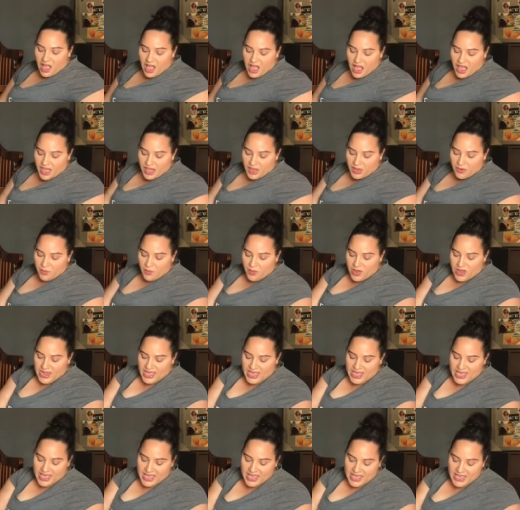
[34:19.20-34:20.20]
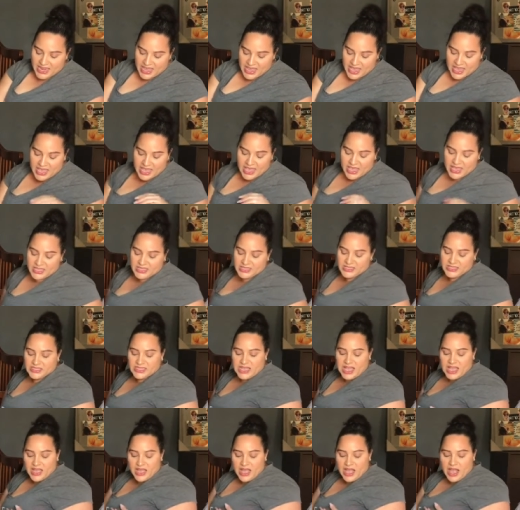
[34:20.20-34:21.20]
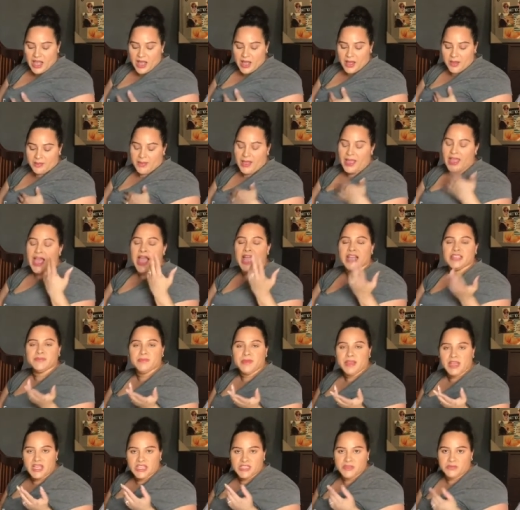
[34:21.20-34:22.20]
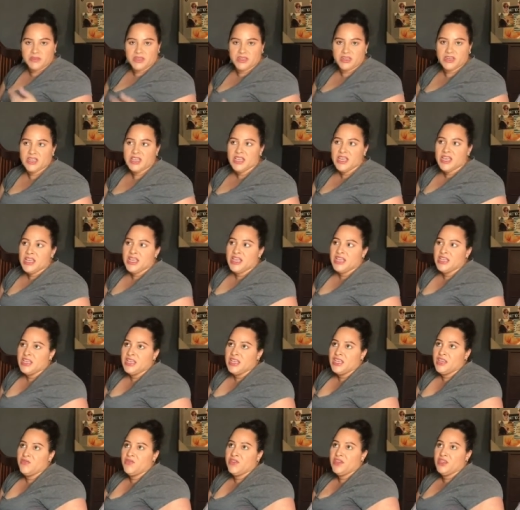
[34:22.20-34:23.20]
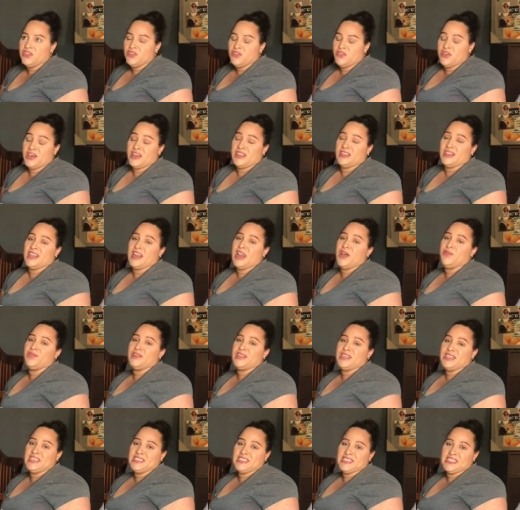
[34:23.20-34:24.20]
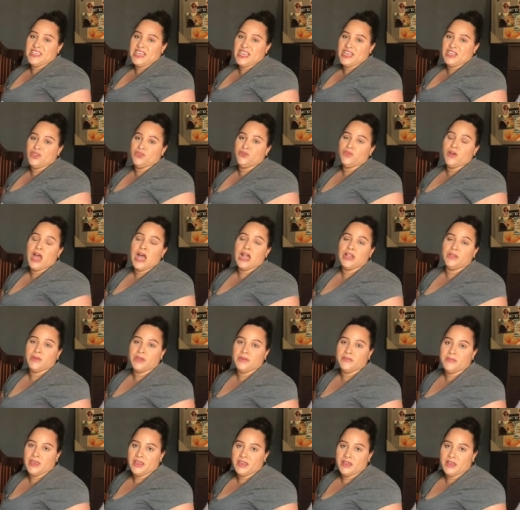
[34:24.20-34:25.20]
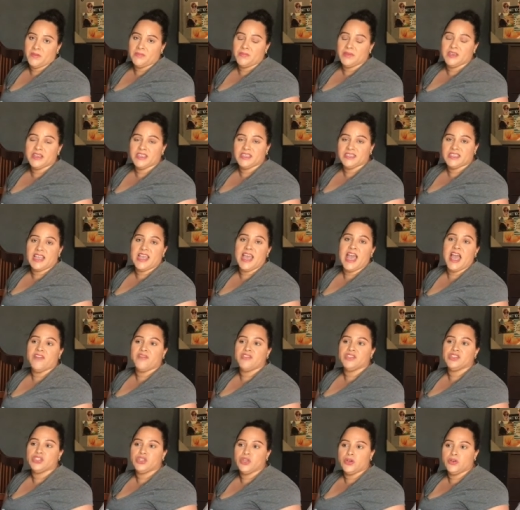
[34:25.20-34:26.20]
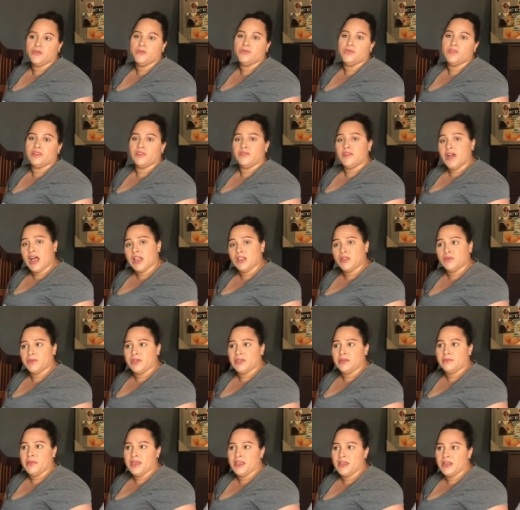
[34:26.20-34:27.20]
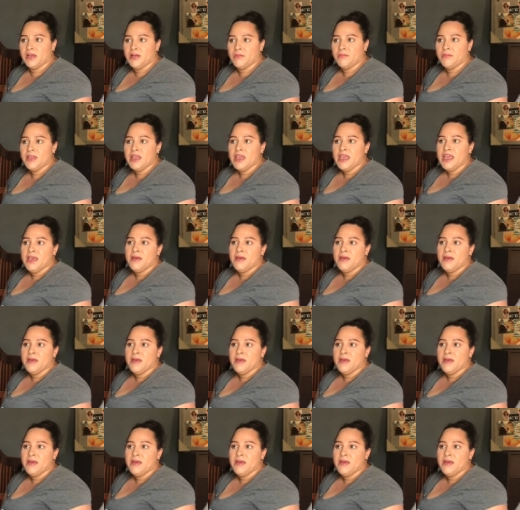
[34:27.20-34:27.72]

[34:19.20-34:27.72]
I went ahead and um, I asked my husband if he thought that I would need to get new Halloween makeup because I have a tote full of Halloween makeup,